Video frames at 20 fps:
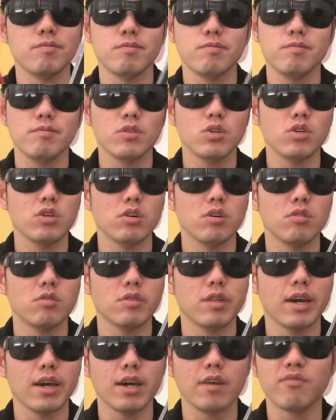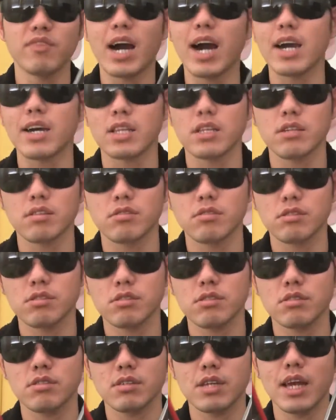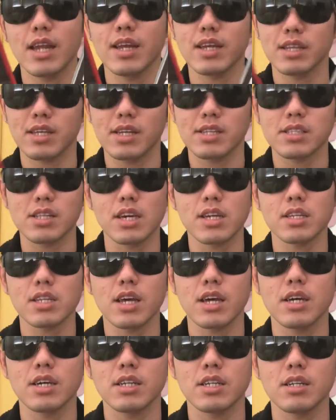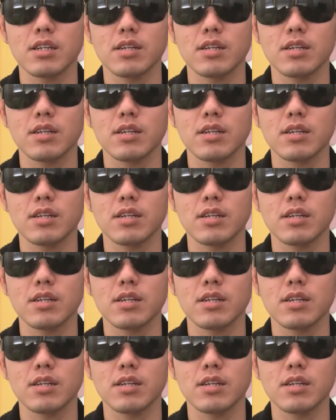you know, like violence and like things like that.